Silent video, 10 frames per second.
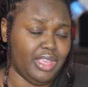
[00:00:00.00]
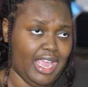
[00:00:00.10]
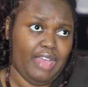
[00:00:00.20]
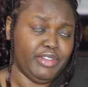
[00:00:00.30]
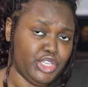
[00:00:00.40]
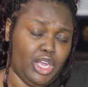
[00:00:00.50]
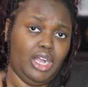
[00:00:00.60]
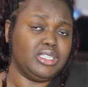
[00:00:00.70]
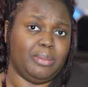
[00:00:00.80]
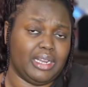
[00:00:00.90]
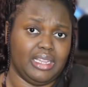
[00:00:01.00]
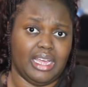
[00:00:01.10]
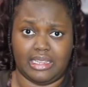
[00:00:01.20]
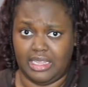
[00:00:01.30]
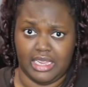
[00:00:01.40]
They haven't talked about a
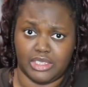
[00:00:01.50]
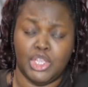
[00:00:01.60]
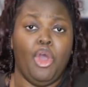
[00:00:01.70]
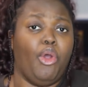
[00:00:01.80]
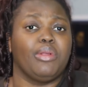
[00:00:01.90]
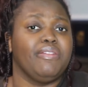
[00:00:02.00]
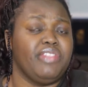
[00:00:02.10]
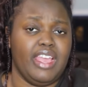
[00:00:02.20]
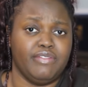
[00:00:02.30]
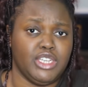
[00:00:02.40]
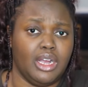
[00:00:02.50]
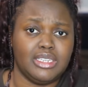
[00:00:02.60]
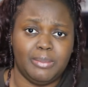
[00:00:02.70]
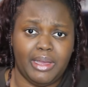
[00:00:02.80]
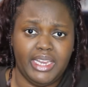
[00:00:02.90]
lot of things, or if they have
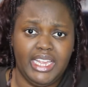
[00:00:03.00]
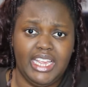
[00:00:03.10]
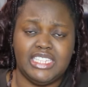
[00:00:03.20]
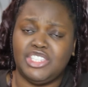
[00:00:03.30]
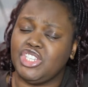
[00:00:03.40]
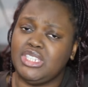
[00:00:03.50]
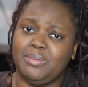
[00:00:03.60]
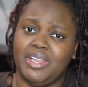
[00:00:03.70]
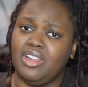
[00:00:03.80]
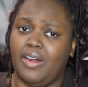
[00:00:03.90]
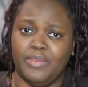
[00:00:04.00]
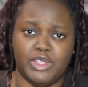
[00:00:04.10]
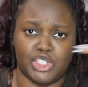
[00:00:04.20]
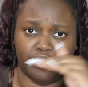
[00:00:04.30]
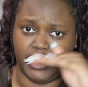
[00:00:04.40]
talked about it, it's just been on
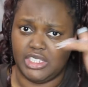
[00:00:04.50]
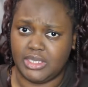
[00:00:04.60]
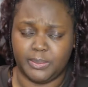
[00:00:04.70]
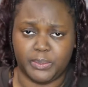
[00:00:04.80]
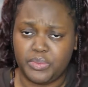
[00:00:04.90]
the surface.